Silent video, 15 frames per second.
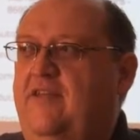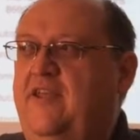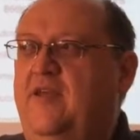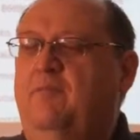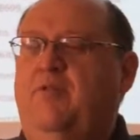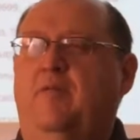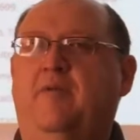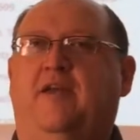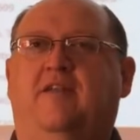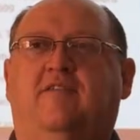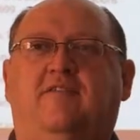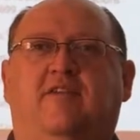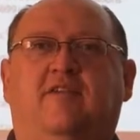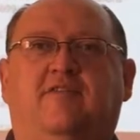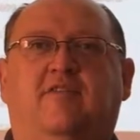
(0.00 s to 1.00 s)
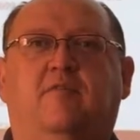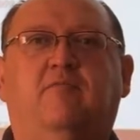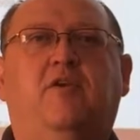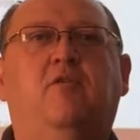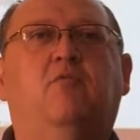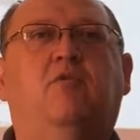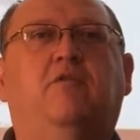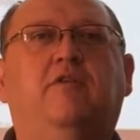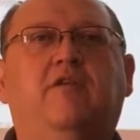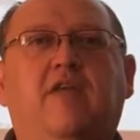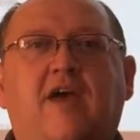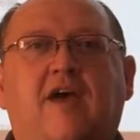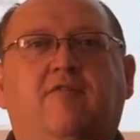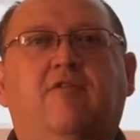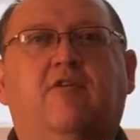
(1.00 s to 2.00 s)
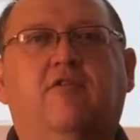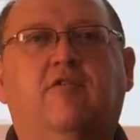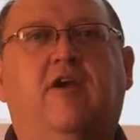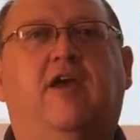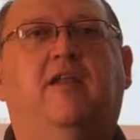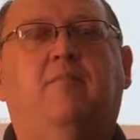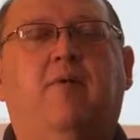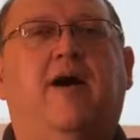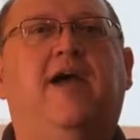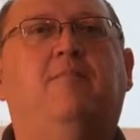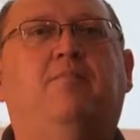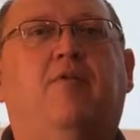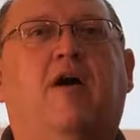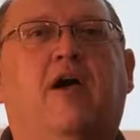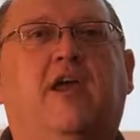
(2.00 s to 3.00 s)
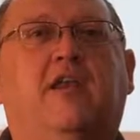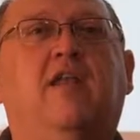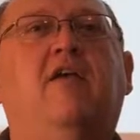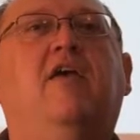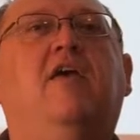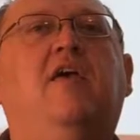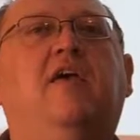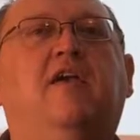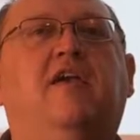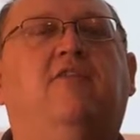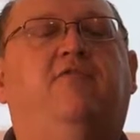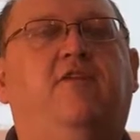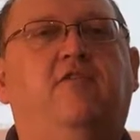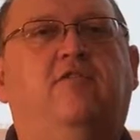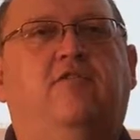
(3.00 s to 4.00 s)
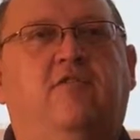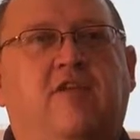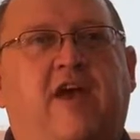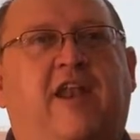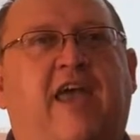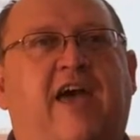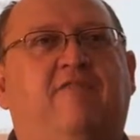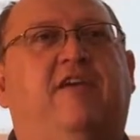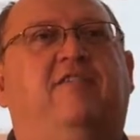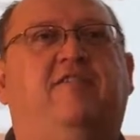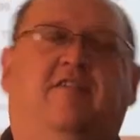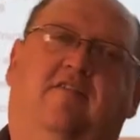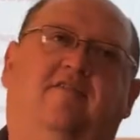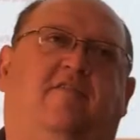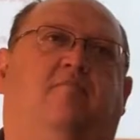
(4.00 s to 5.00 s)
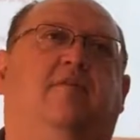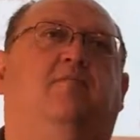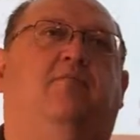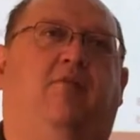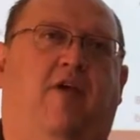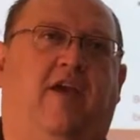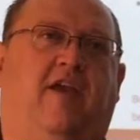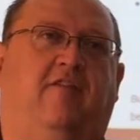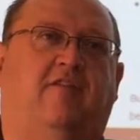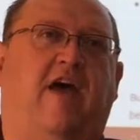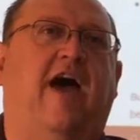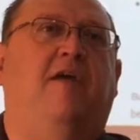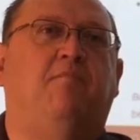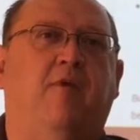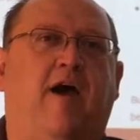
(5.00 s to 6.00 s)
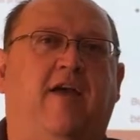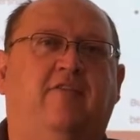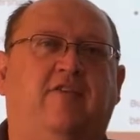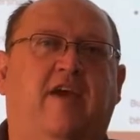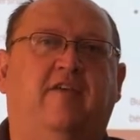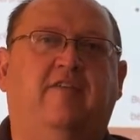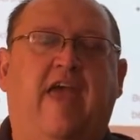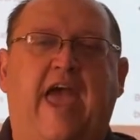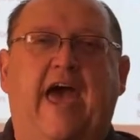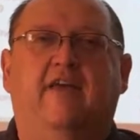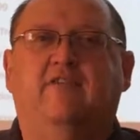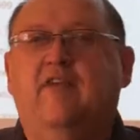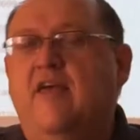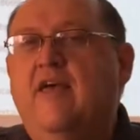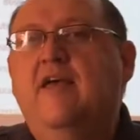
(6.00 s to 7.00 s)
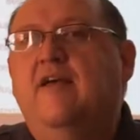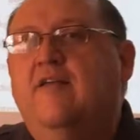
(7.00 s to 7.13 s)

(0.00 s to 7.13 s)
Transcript: Implement a system. You will never create a pipeline if you do not have a system in place. iProcess has